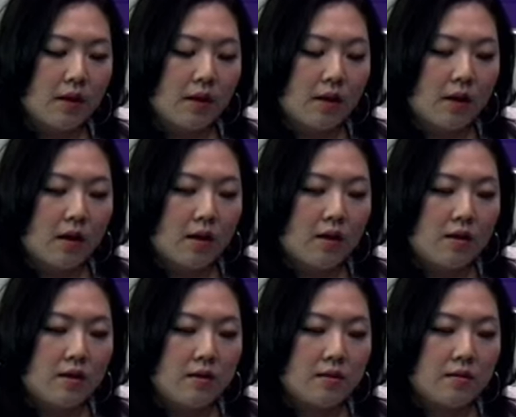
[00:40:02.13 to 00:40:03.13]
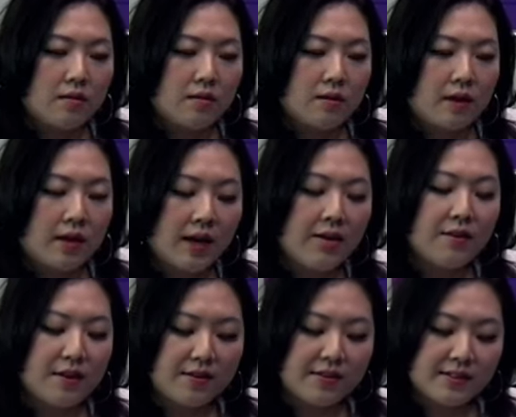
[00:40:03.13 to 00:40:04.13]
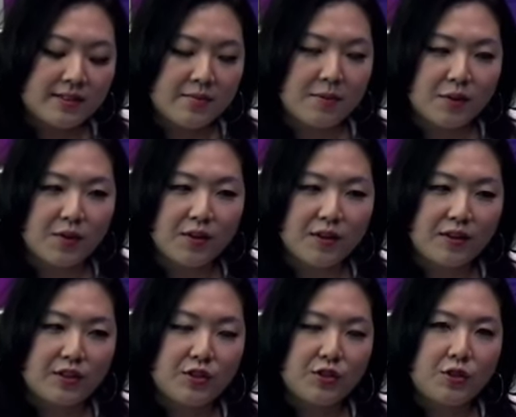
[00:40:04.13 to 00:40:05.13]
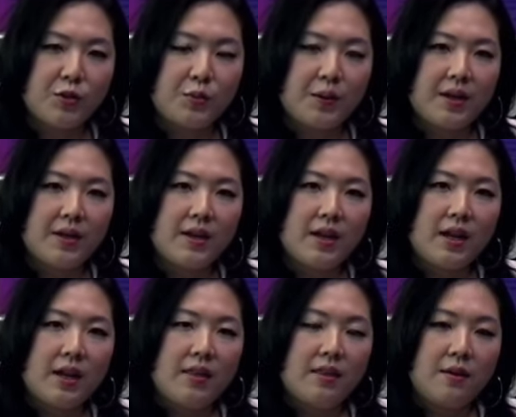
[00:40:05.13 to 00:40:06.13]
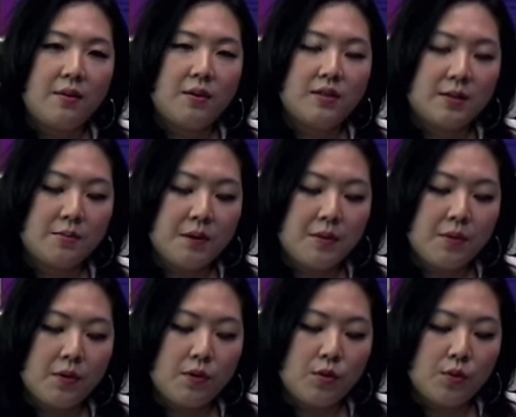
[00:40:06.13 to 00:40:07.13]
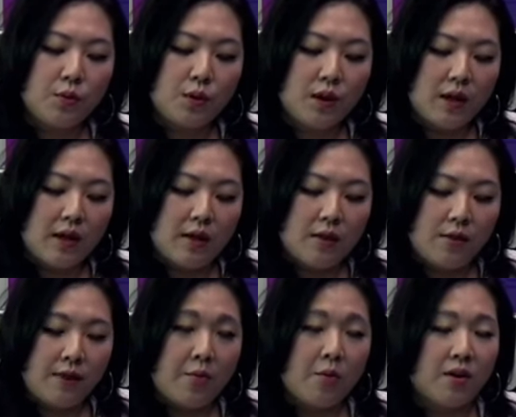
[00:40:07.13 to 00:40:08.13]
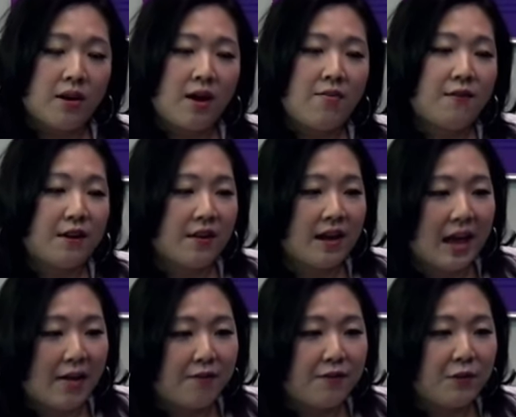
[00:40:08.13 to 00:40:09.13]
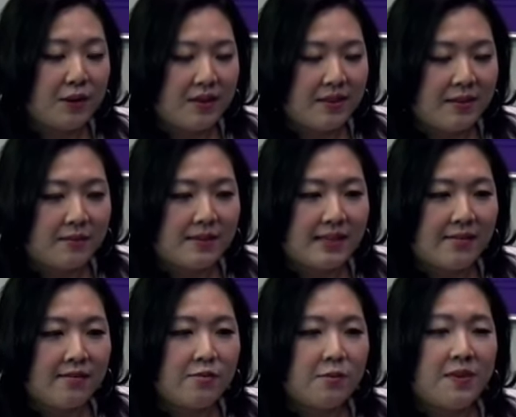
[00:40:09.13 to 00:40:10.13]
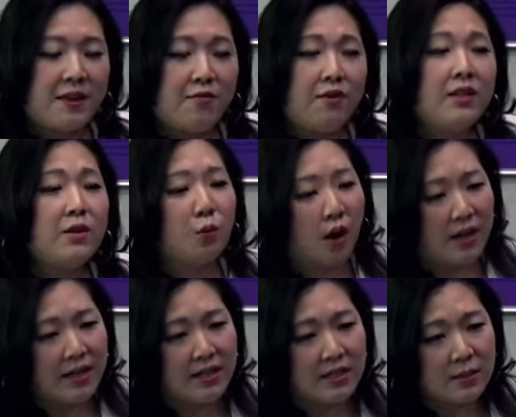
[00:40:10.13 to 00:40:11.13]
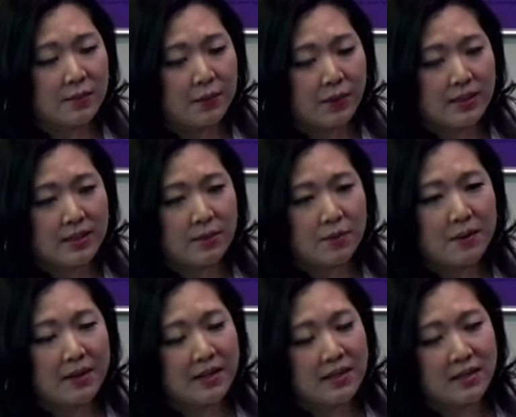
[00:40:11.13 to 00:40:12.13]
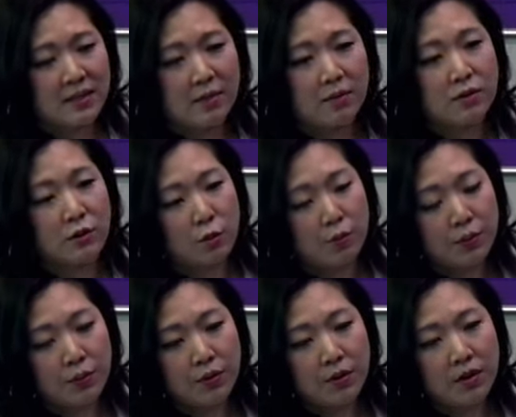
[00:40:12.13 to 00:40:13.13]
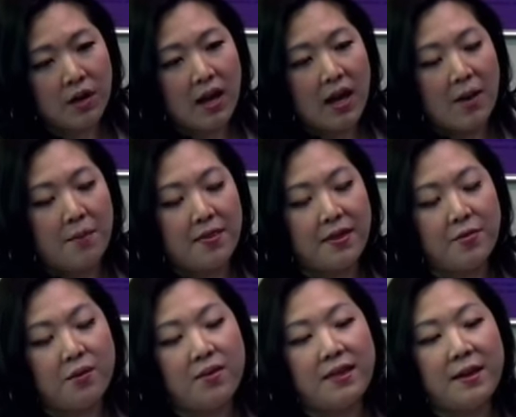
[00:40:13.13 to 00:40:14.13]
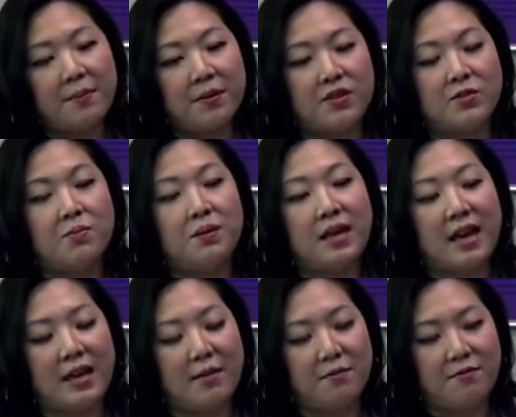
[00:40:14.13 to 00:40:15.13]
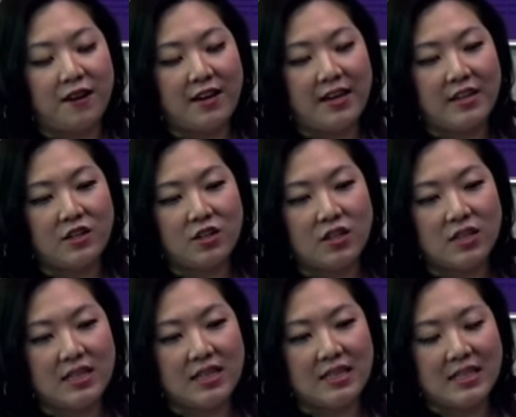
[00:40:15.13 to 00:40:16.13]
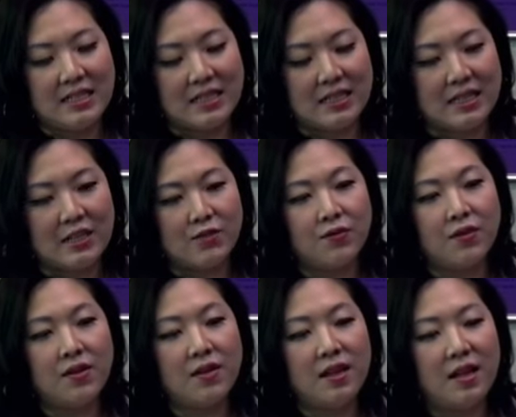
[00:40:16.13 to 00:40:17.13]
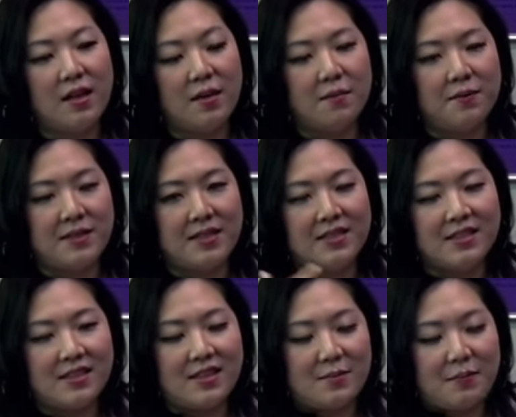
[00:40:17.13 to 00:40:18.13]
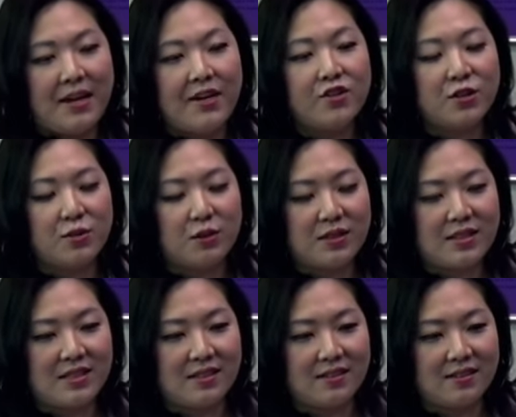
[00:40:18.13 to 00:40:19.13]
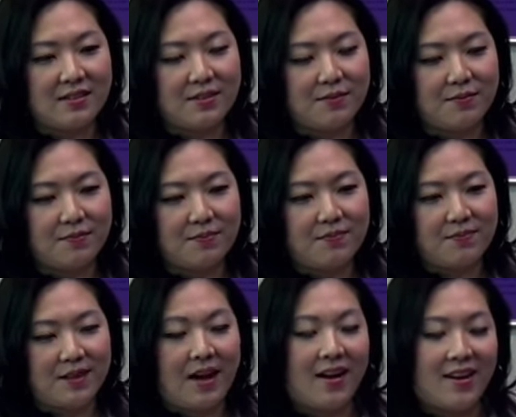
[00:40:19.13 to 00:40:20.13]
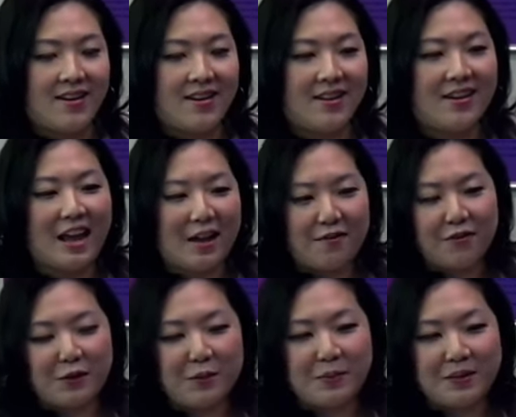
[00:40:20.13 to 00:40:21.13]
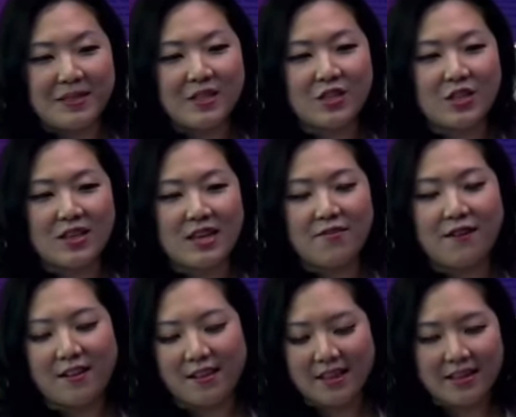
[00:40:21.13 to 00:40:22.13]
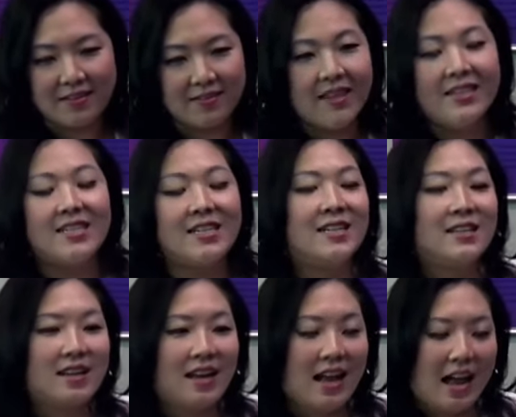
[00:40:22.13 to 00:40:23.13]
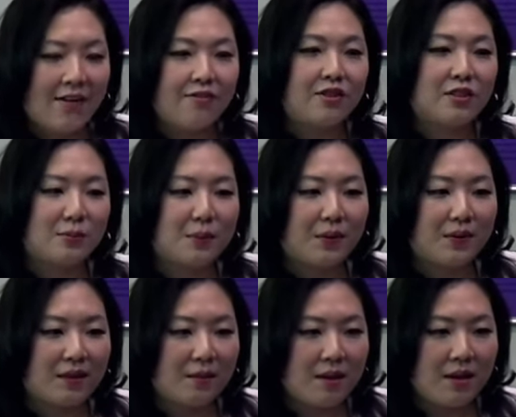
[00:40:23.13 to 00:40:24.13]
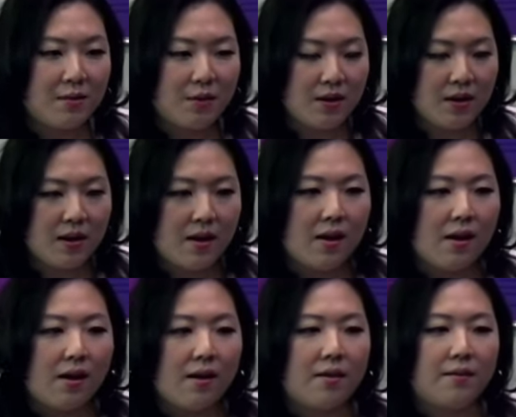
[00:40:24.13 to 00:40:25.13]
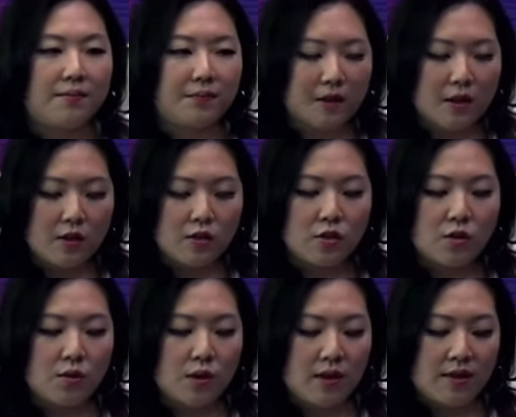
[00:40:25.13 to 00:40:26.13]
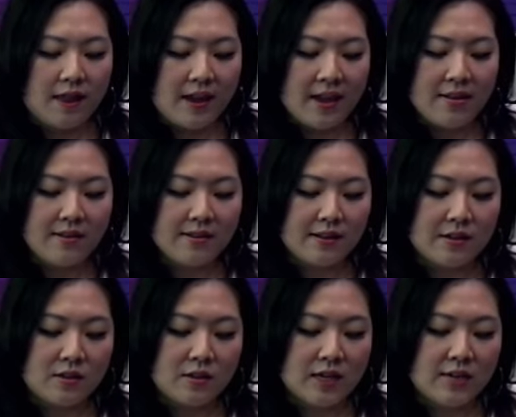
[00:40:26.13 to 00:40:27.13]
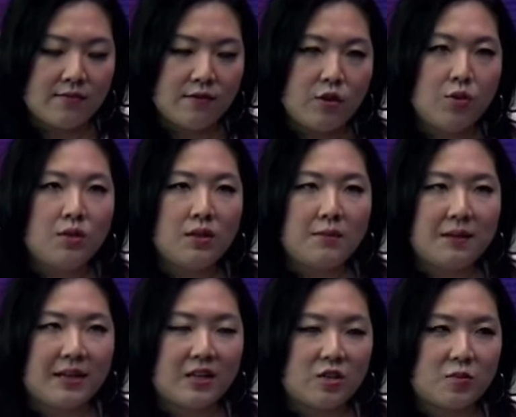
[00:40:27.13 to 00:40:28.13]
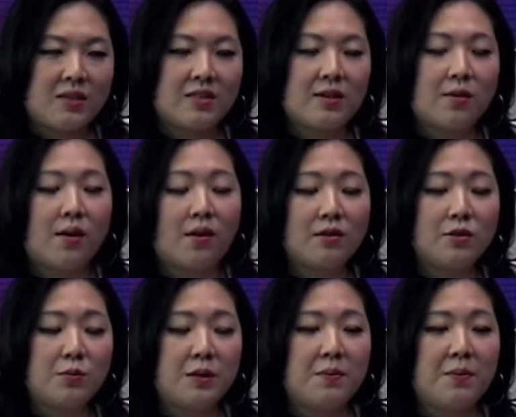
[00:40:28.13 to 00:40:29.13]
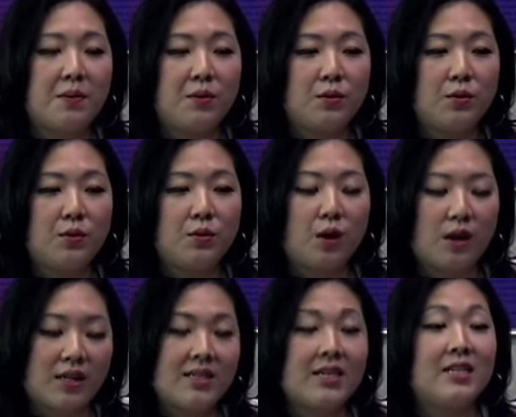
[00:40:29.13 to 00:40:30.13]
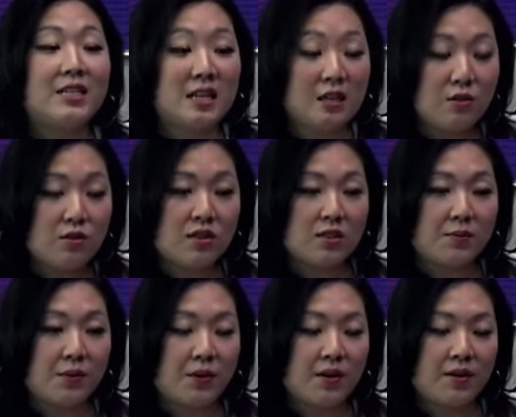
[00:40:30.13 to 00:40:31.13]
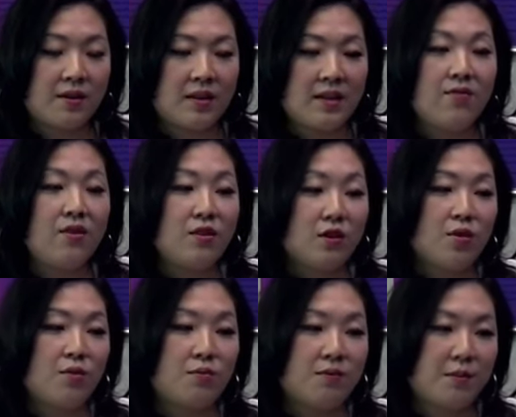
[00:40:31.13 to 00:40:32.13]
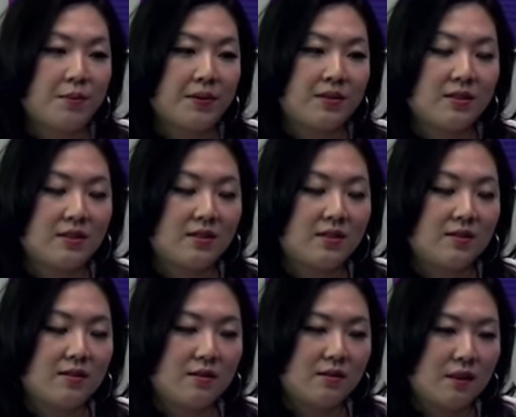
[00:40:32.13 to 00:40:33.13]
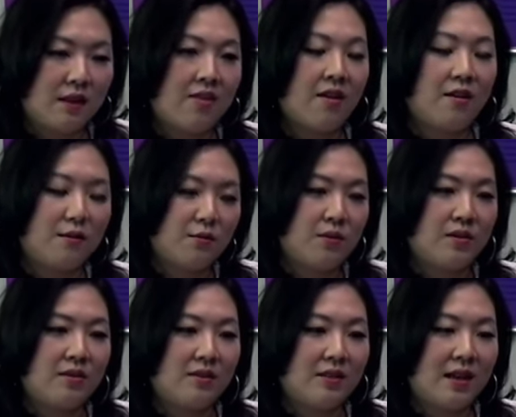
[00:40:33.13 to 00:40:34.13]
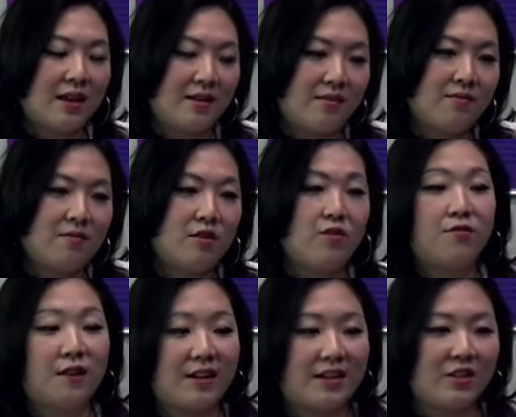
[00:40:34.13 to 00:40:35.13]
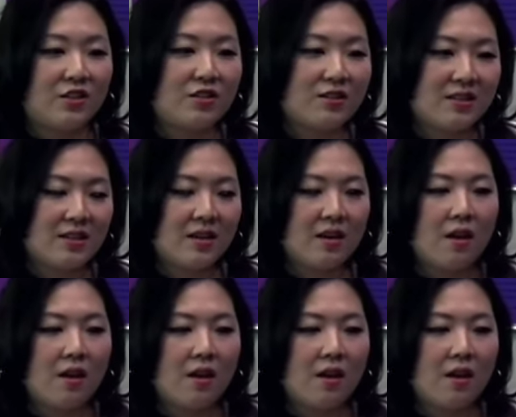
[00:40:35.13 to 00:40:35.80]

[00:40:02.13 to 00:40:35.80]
uh, and I kind of gave this example earlier too, but there were some people who they were not very affluent themselves, but they really wanted to support someone because they were so poor. But then when that person became financially successful, since the patron was still not in an affluent position, they felt like they didn't have to support them anymore. Um, so that has a kind of dual implications because there were also people who wanted to continue to support even though the person they thought was at a good financial state.